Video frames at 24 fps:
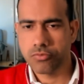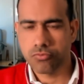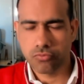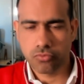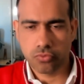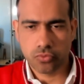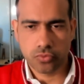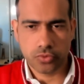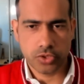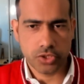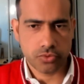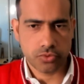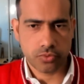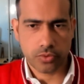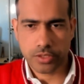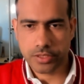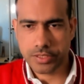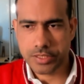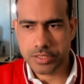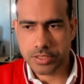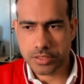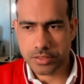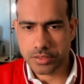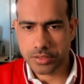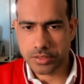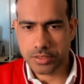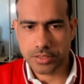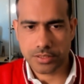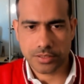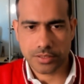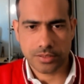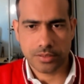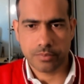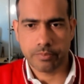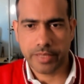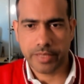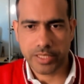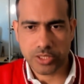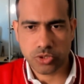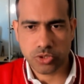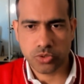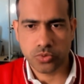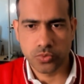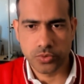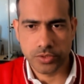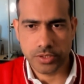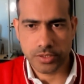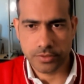Which one is the best
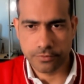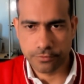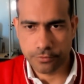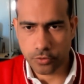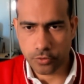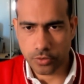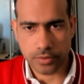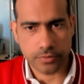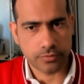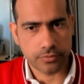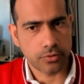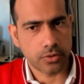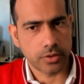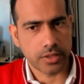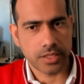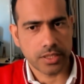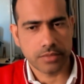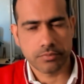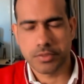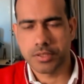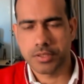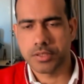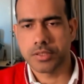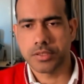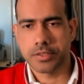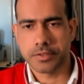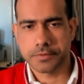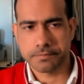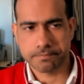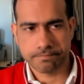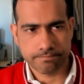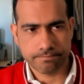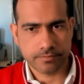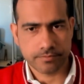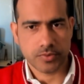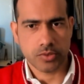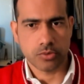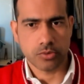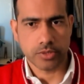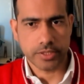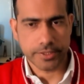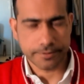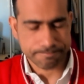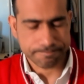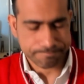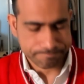suited for him or her? Okay.